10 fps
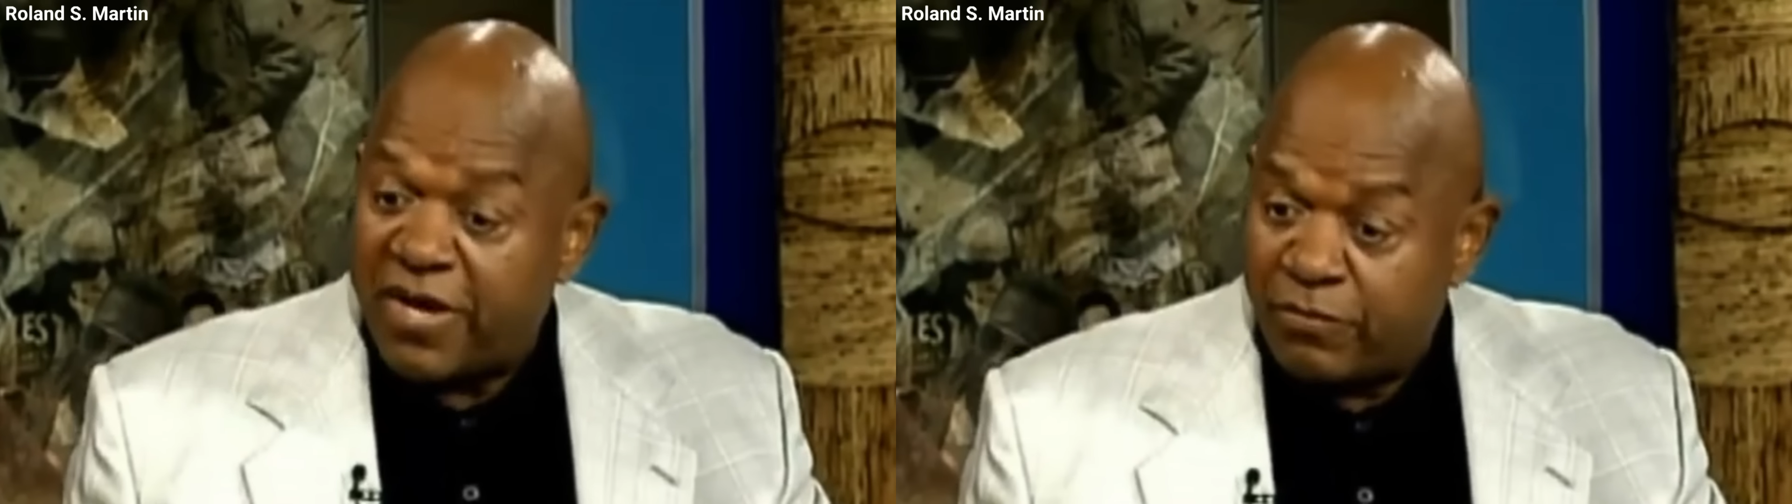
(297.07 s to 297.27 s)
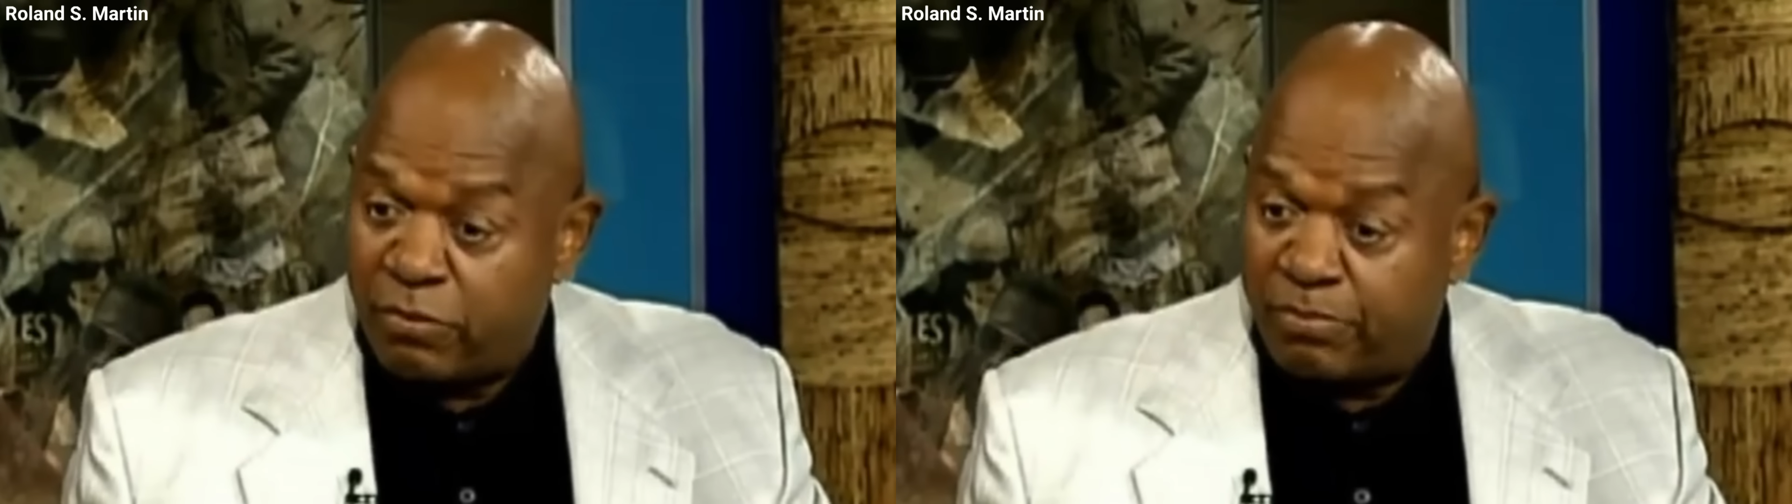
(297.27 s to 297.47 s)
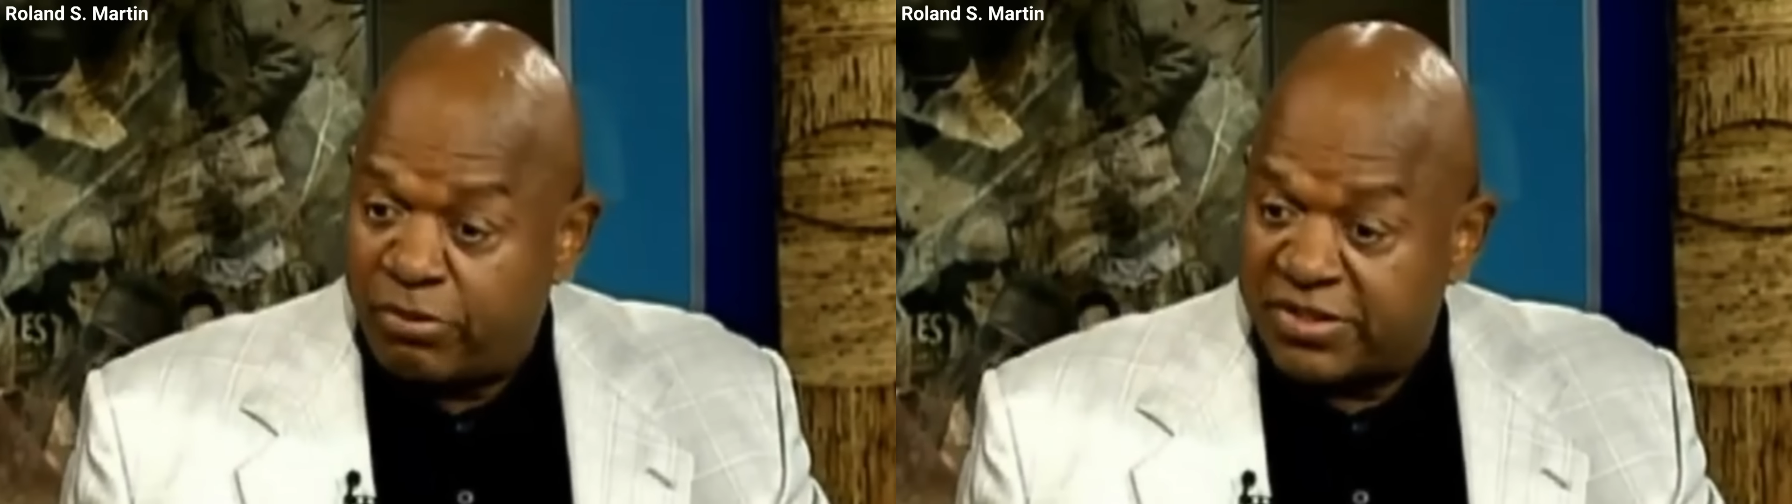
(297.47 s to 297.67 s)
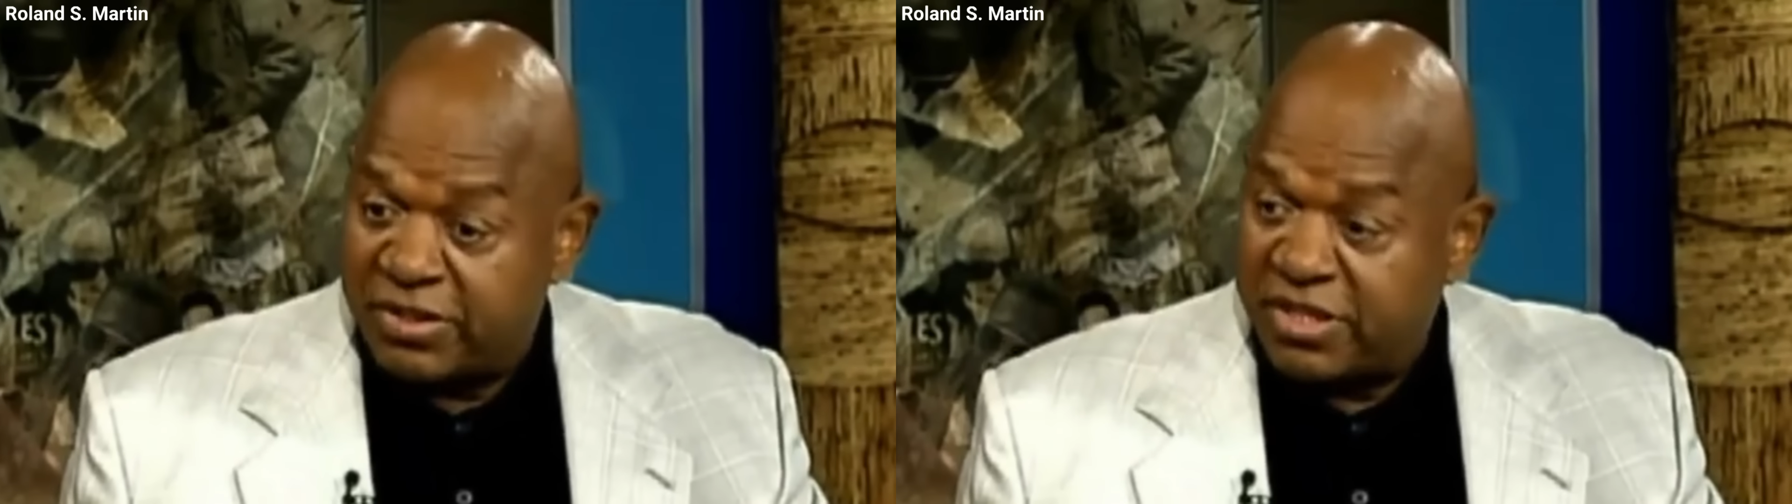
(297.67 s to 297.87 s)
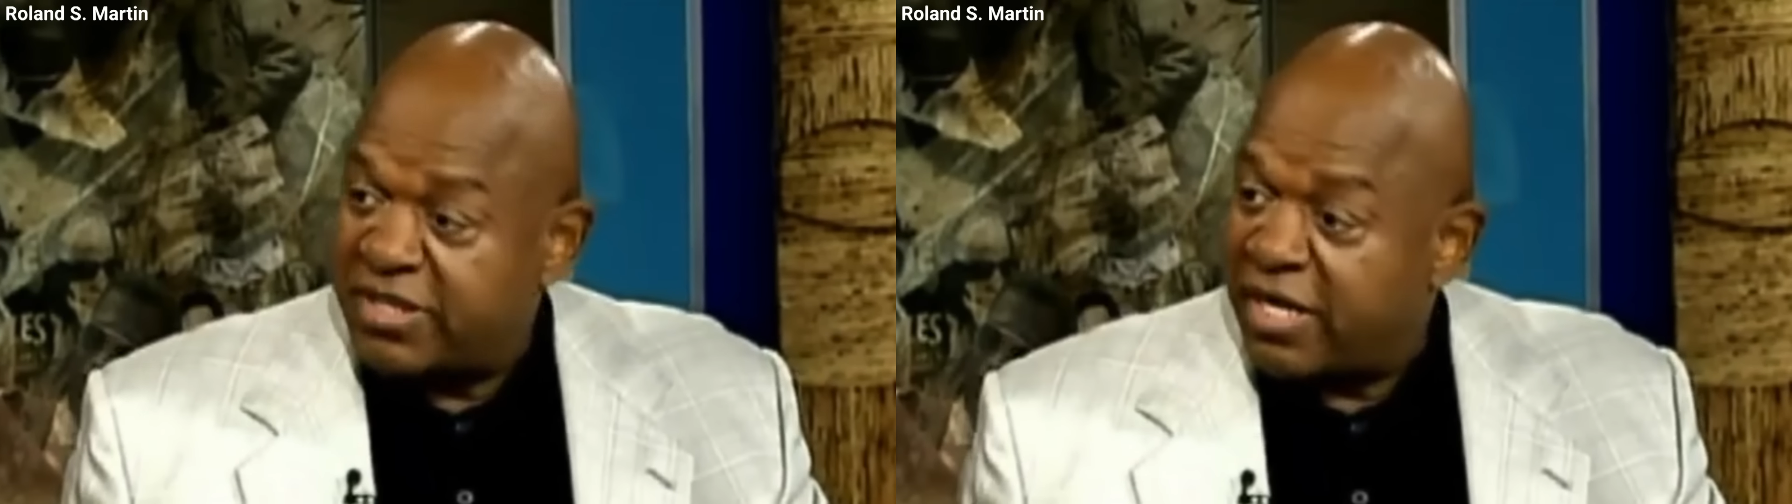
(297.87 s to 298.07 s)
federal
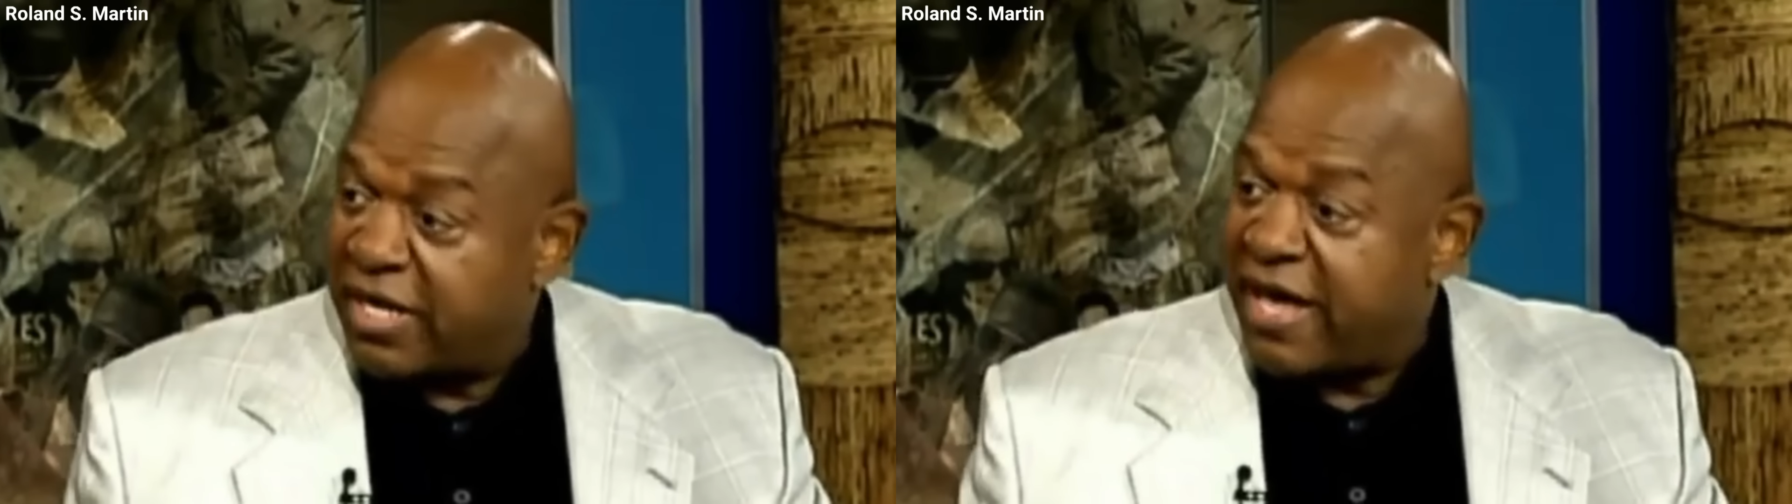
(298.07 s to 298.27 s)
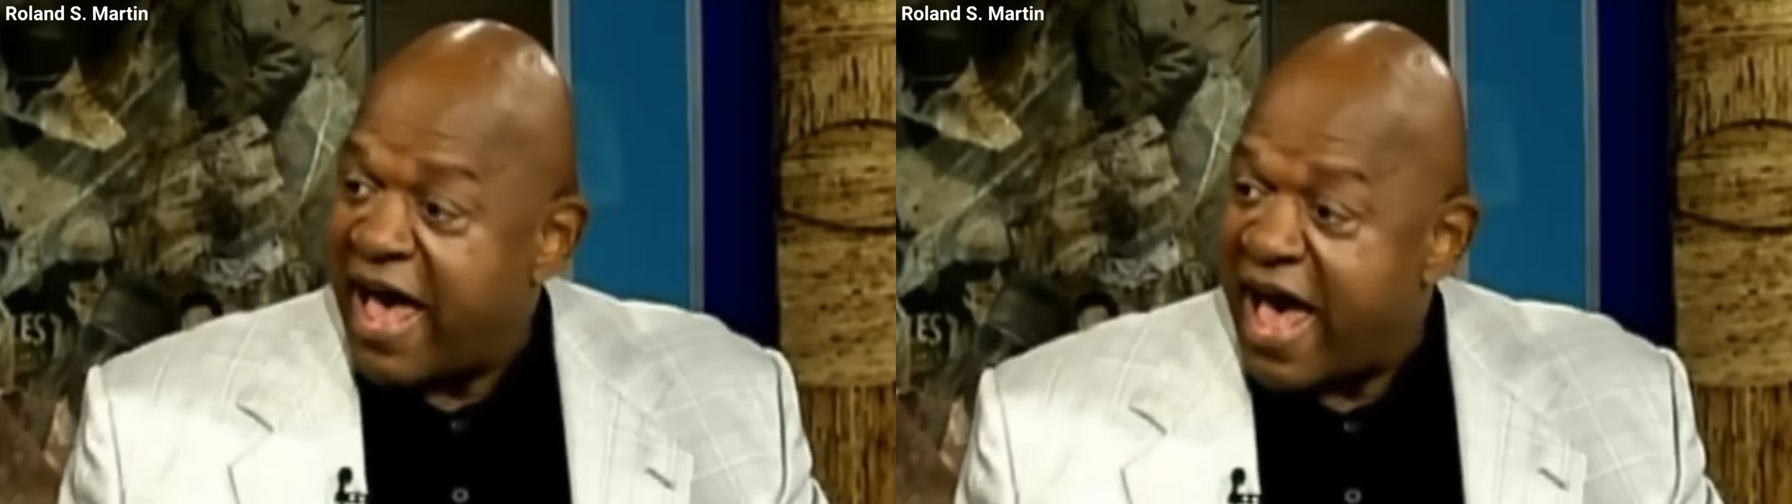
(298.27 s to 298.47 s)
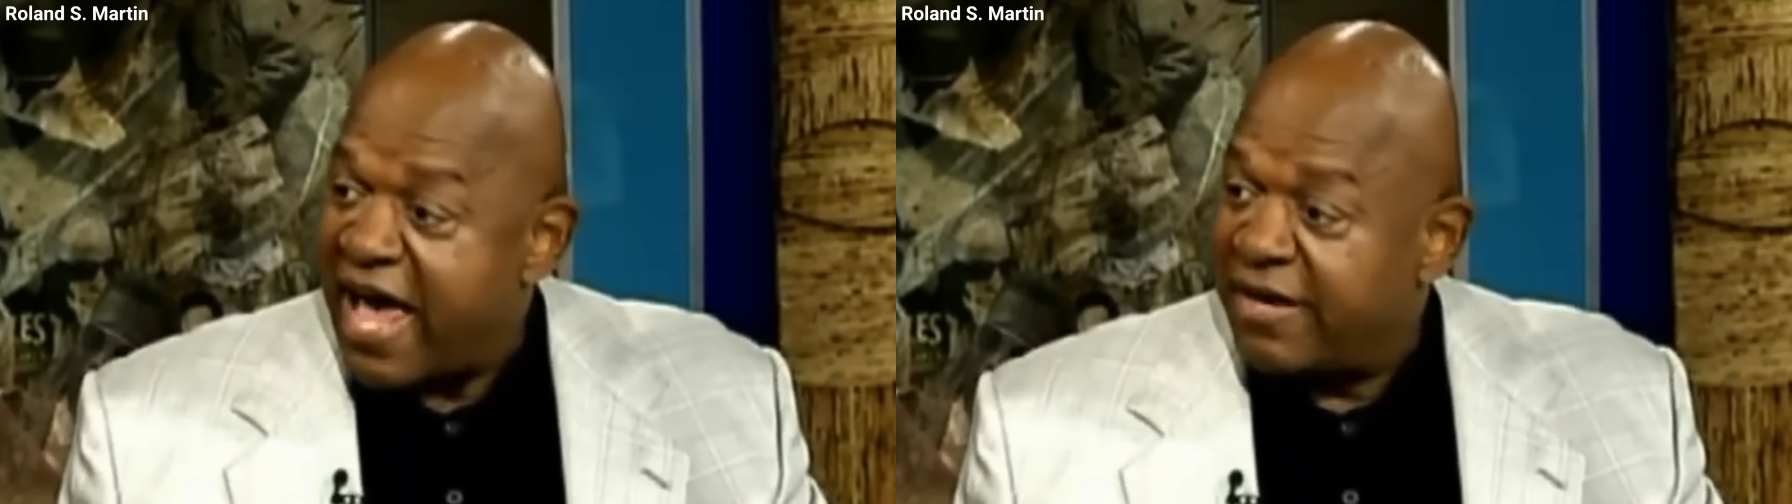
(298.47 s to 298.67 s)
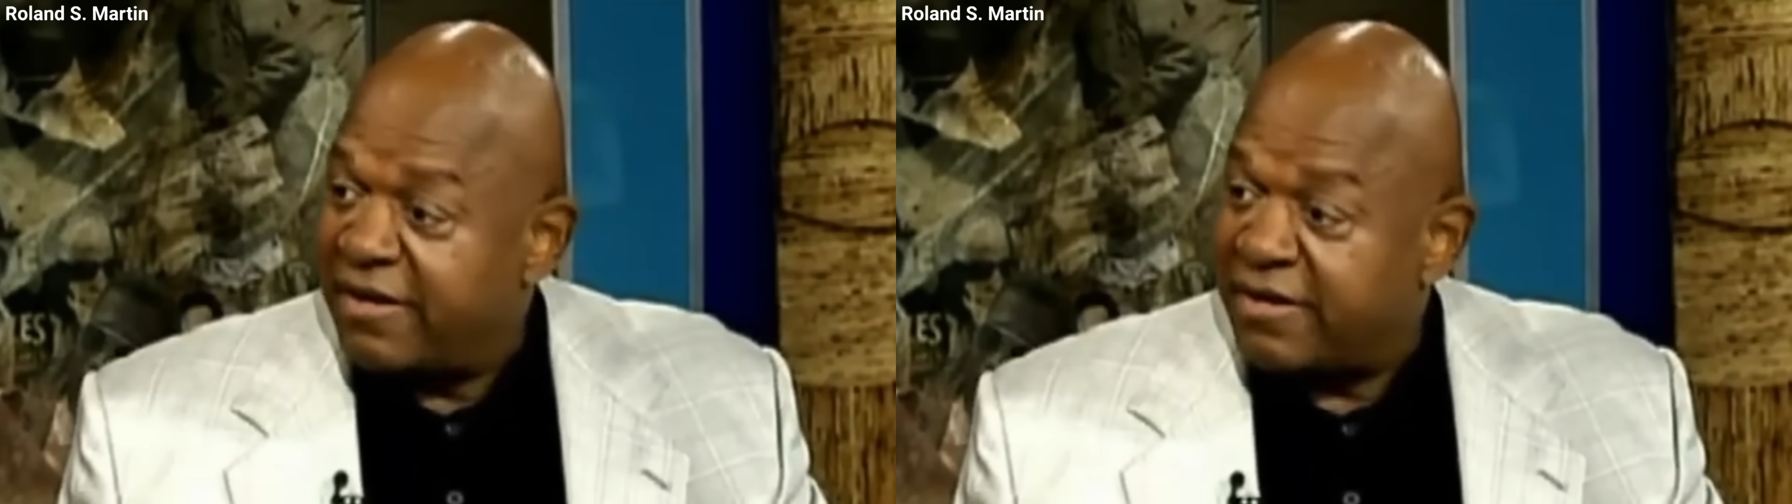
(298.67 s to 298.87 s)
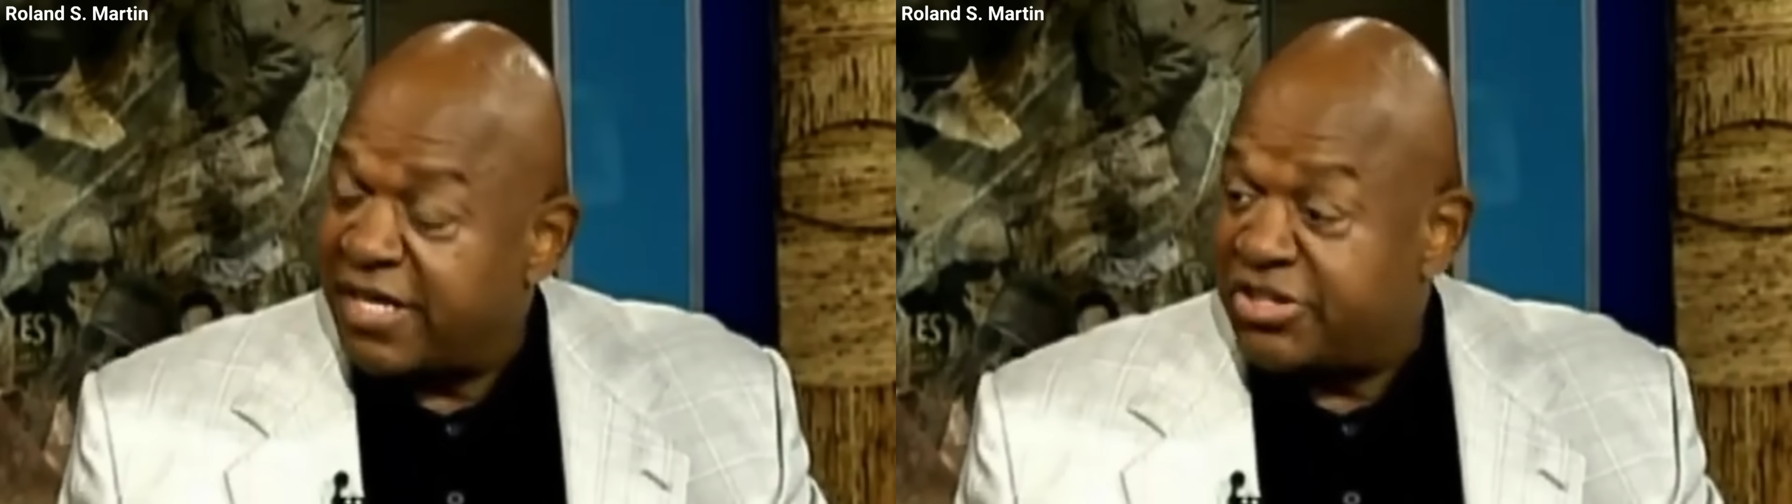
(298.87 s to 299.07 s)
prison and tell a
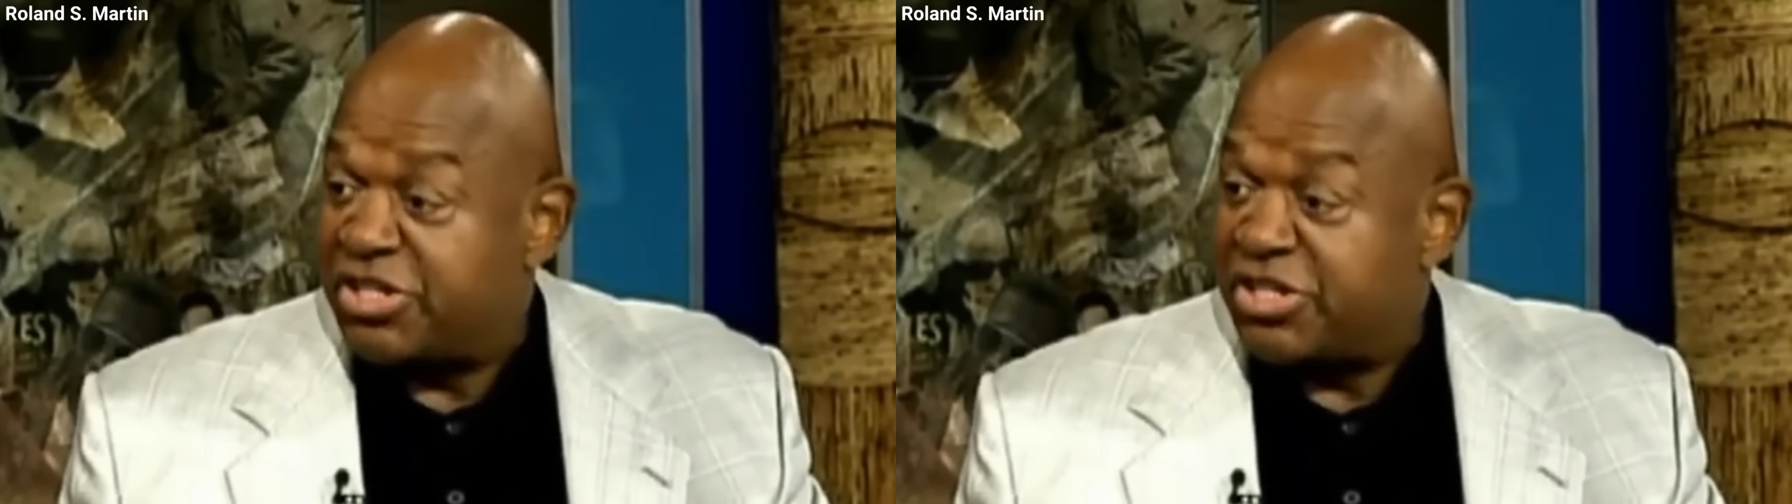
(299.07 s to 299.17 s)
guy,